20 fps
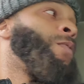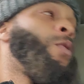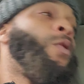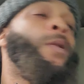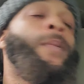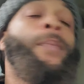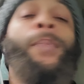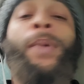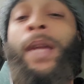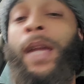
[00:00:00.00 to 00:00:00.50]
We're
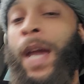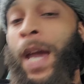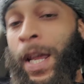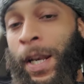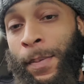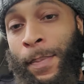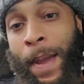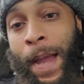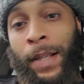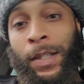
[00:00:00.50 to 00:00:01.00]
going to be
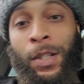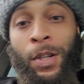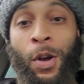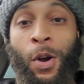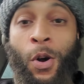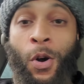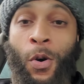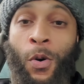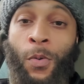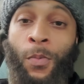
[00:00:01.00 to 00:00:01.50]
headed back to the
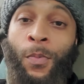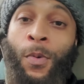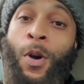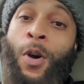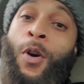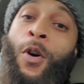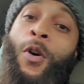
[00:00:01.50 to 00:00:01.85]
home